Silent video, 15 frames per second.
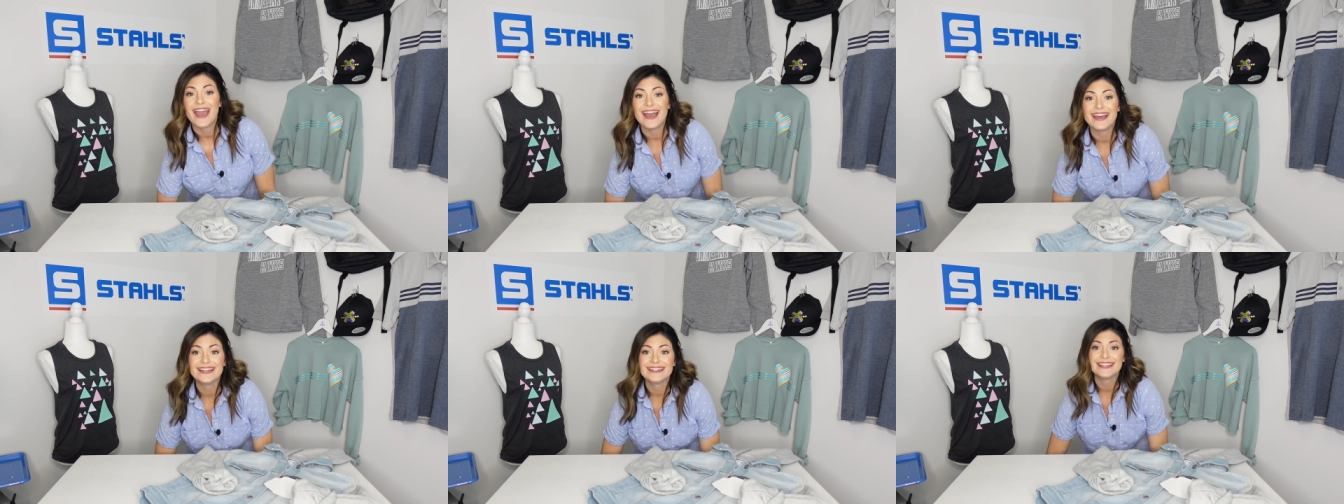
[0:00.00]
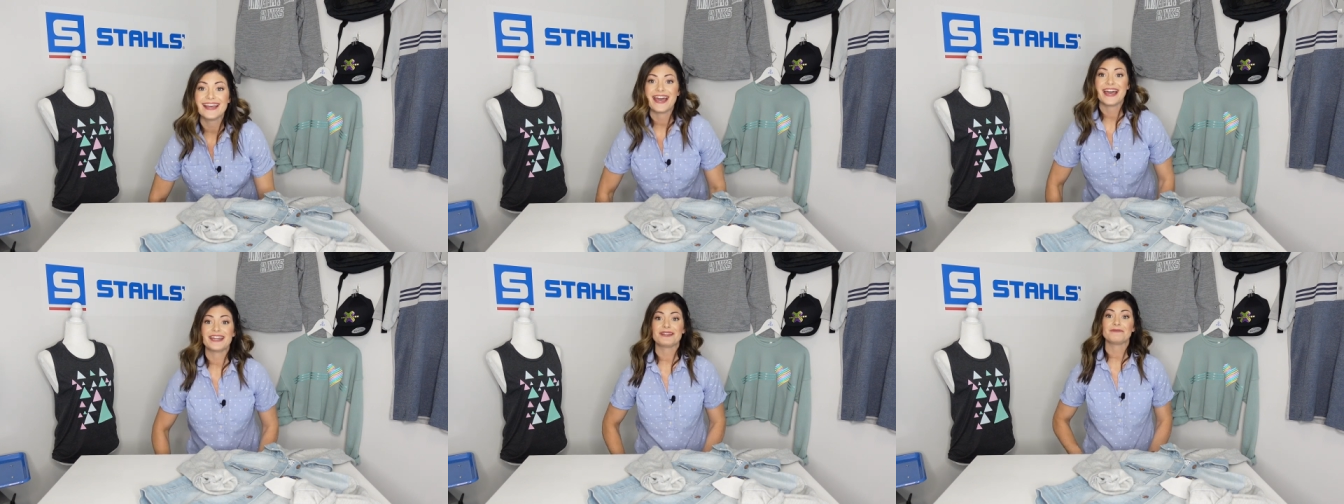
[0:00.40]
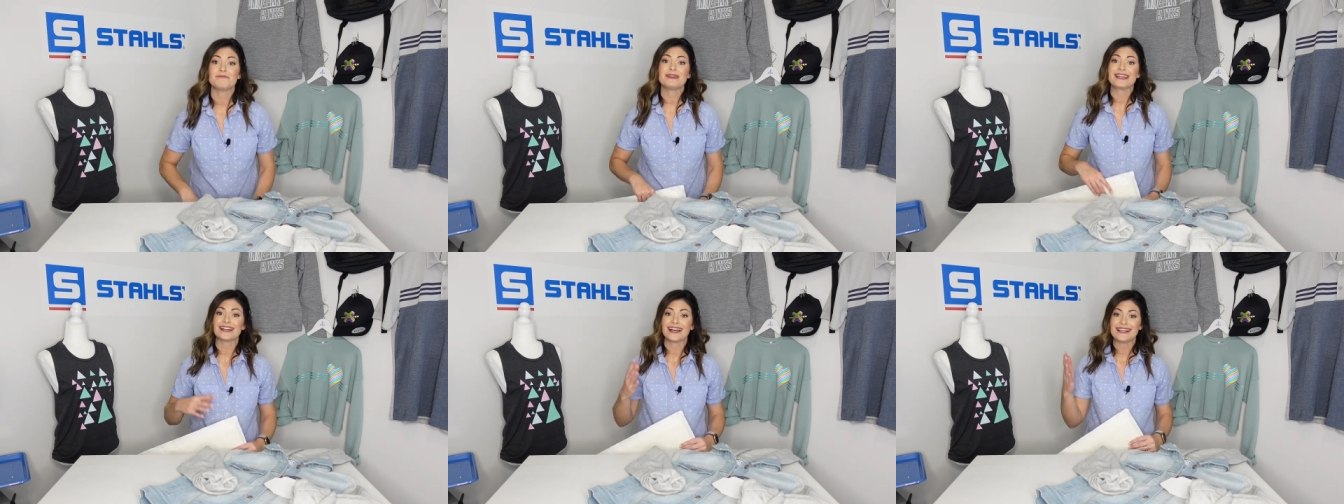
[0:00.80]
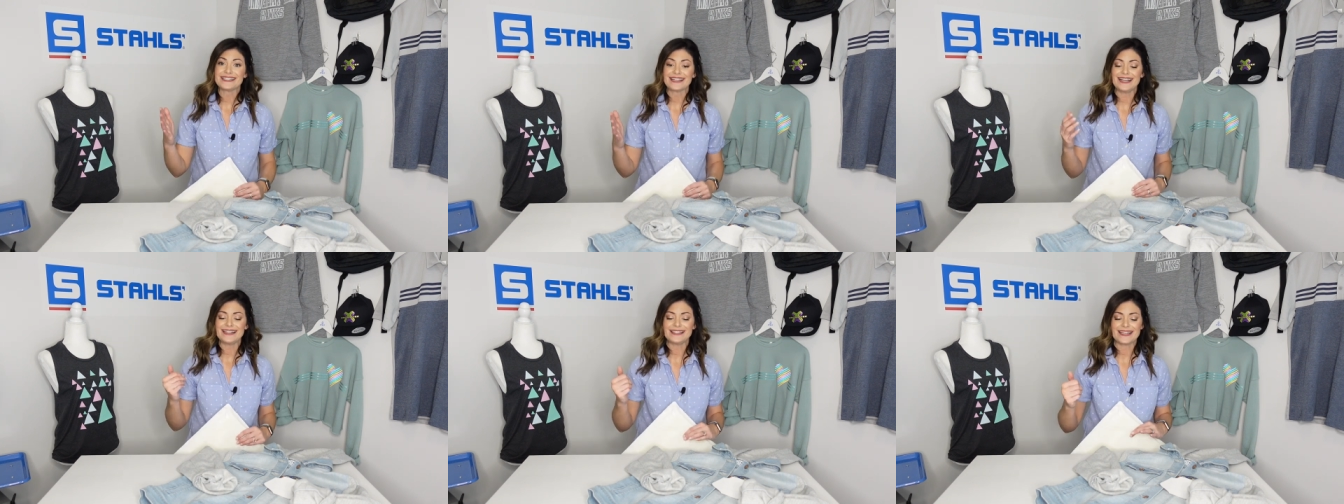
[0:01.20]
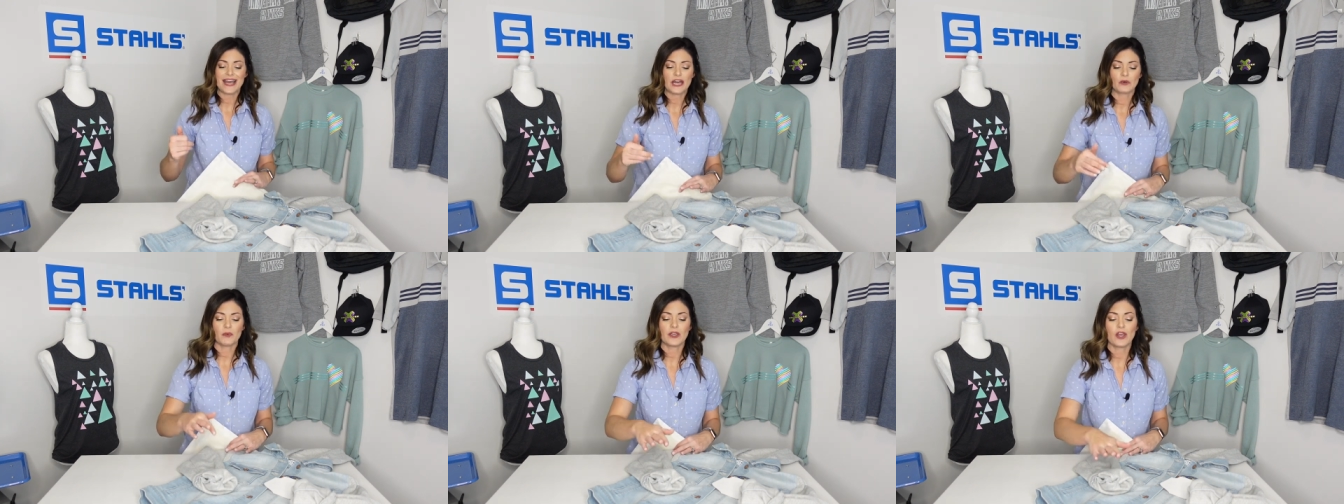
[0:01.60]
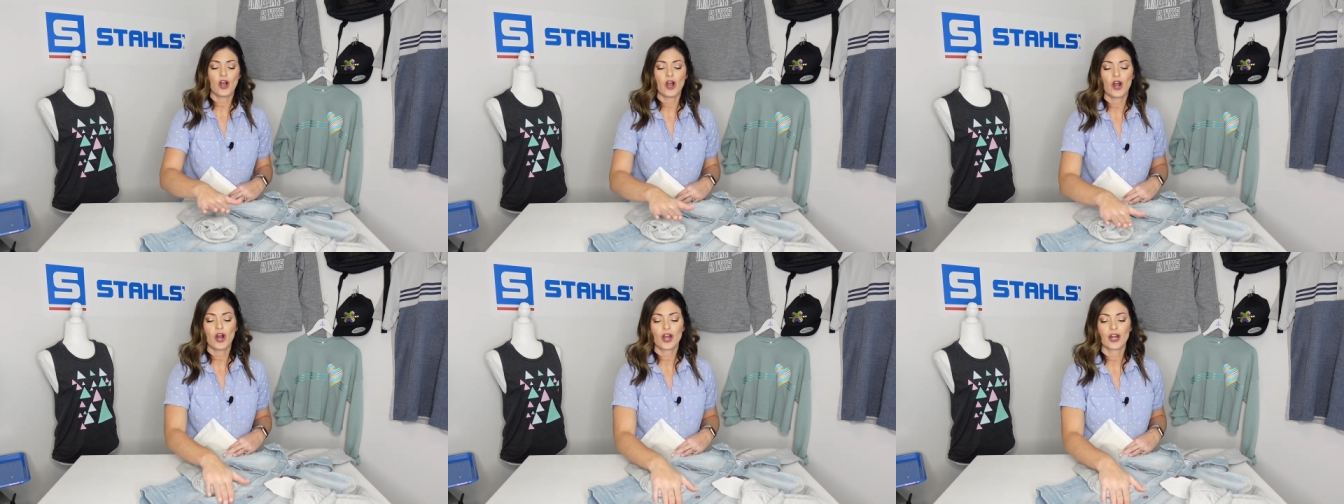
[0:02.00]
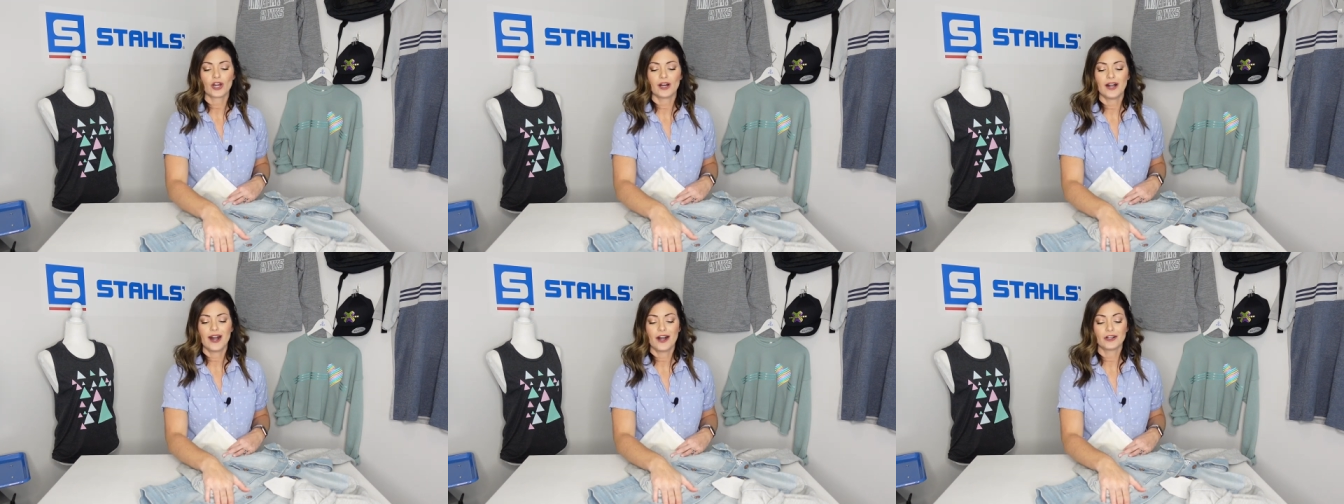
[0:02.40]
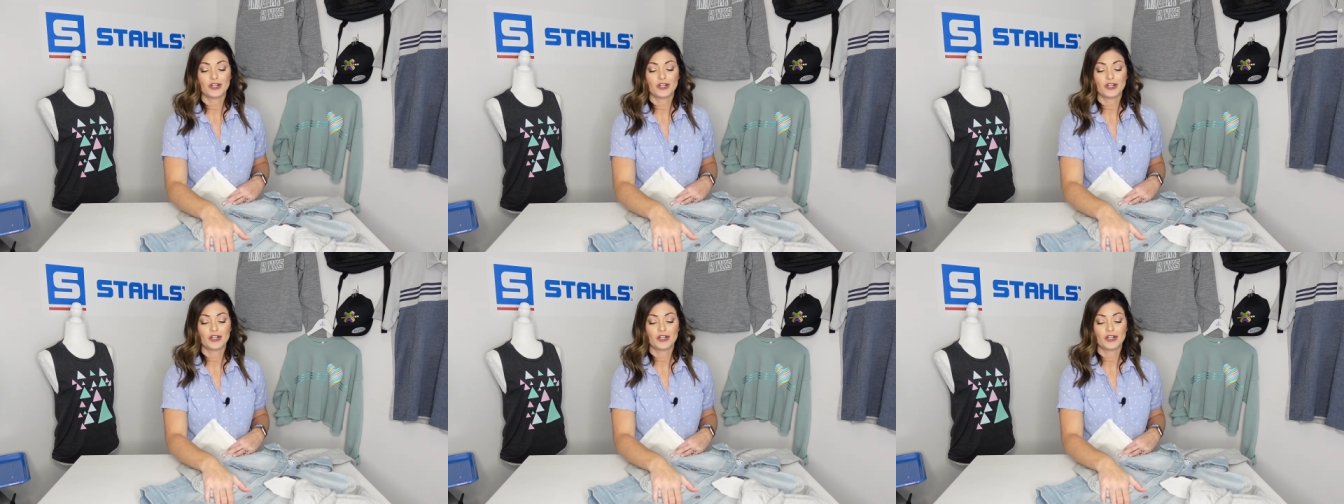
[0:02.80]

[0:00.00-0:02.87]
And then because I said we are uh,